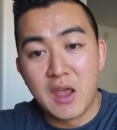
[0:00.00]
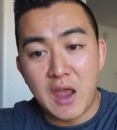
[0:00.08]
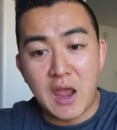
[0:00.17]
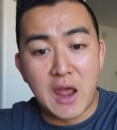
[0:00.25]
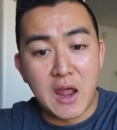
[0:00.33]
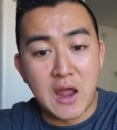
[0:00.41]

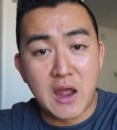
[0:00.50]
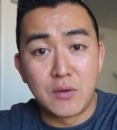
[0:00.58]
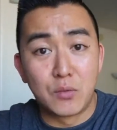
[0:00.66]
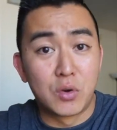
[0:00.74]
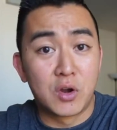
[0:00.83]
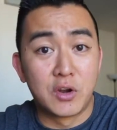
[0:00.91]

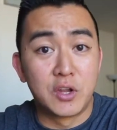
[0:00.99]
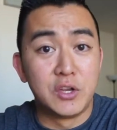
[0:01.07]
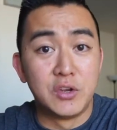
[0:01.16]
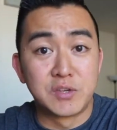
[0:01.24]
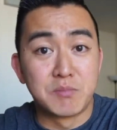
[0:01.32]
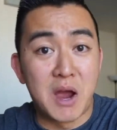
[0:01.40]
And we're gonna
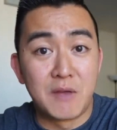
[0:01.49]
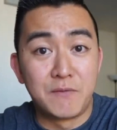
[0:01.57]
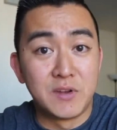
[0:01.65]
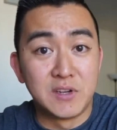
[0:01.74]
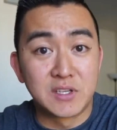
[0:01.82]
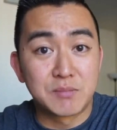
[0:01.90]
use
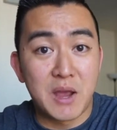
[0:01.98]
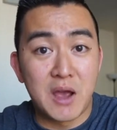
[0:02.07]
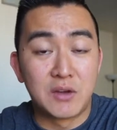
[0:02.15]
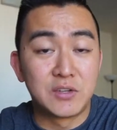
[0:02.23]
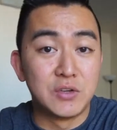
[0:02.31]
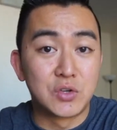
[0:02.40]

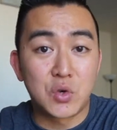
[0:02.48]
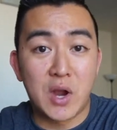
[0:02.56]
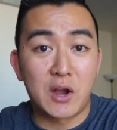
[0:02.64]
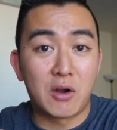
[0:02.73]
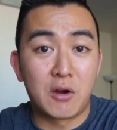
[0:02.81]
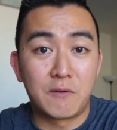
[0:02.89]
MyFitnessPal to
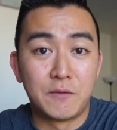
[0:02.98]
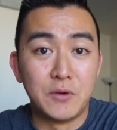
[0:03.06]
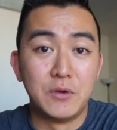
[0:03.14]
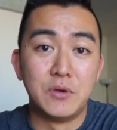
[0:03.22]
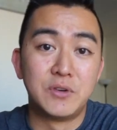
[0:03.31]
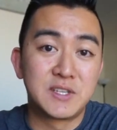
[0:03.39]
track our
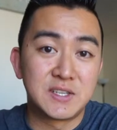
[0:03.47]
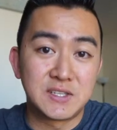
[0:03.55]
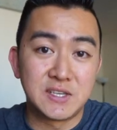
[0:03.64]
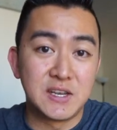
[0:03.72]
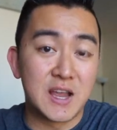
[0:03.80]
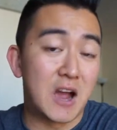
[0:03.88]
food to
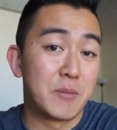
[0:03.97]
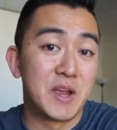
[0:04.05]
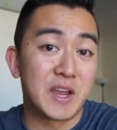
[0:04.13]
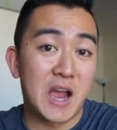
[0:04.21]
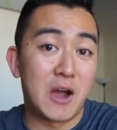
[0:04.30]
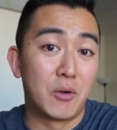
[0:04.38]
see how many
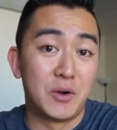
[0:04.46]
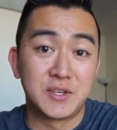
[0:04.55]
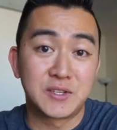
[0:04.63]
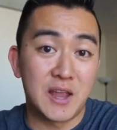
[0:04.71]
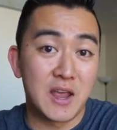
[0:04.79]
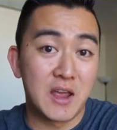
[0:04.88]

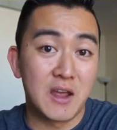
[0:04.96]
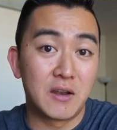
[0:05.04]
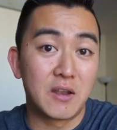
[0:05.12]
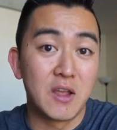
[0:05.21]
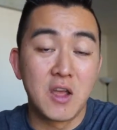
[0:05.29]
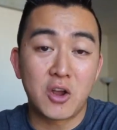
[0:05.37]
calories
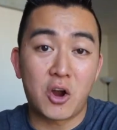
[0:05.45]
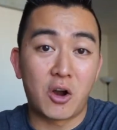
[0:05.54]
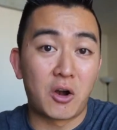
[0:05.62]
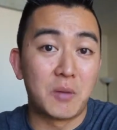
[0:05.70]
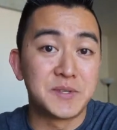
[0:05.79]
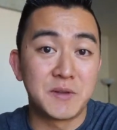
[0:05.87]
and
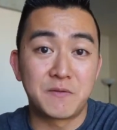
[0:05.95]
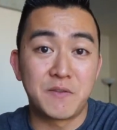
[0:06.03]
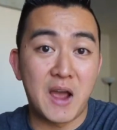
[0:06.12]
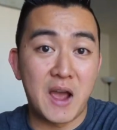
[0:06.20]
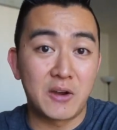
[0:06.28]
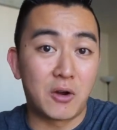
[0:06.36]
carbs and
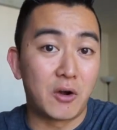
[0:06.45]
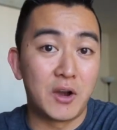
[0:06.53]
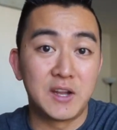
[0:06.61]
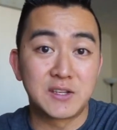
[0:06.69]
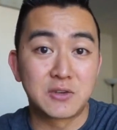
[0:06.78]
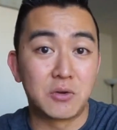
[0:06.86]
fat are
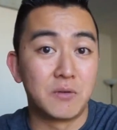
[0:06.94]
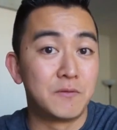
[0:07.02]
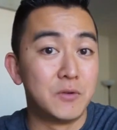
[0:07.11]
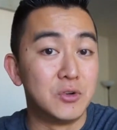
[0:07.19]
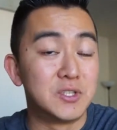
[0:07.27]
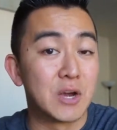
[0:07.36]
in certain
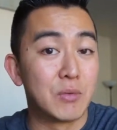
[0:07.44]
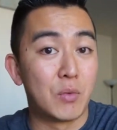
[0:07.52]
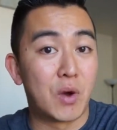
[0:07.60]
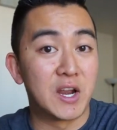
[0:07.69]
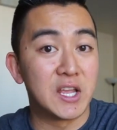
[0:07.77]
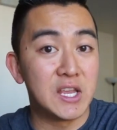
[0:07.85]
foods that we
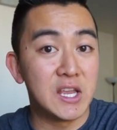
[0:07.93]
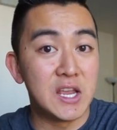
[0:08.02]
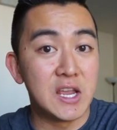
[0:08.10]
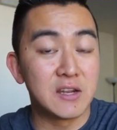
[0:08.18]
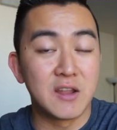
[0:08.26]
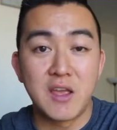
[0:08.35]
wanna
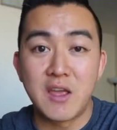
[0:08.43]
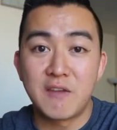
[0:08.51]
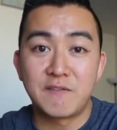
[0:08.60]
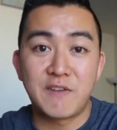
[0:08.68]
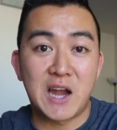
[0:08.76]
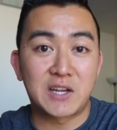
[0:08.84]
eat,
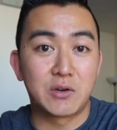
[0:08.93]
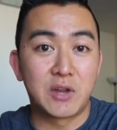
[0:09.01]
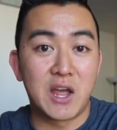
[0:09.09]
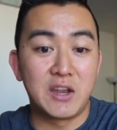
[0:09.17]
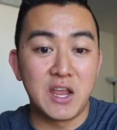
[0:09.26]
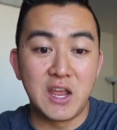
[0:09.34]
factor
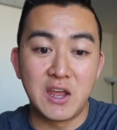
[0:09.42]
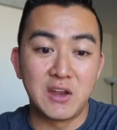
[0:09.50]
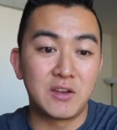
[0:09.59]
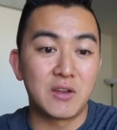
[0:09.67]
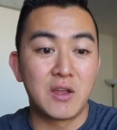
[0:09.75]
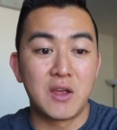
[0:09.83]
that
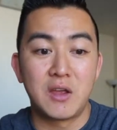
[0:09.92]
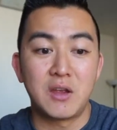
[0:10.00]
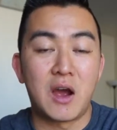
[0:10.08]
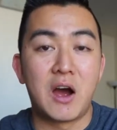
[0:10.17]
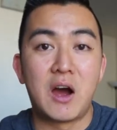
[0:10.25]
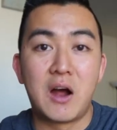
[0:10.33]
in,
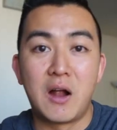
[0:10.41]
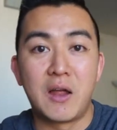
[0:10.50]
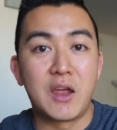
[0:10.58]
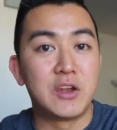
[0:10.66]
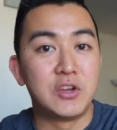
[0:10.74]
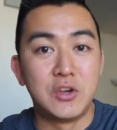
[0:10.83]
uh,
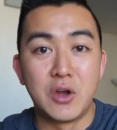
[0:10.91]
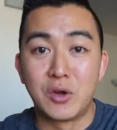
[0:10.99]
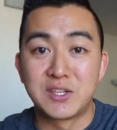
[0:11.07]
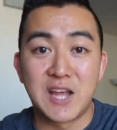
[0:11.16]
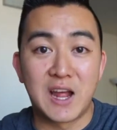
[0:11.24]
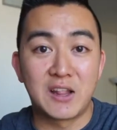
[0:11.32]
and you know
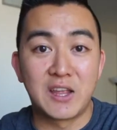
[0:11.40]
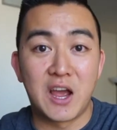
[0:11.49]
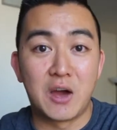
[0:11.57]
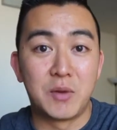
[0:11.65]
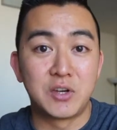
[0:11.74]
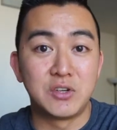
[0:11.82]
exactly
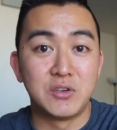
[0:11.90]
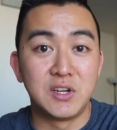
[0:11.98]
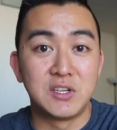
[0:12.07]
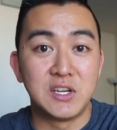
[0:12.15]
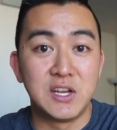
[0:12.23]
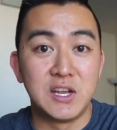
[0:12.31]
how much you
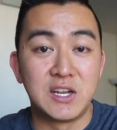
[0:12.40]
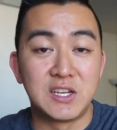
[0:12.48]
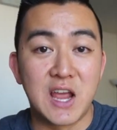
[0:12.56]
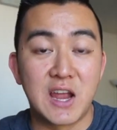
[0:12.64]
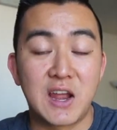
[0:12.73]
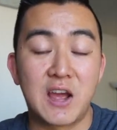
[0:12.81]
need to eat a
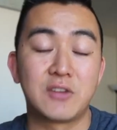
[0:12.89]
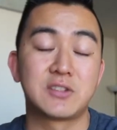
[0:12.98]
day now.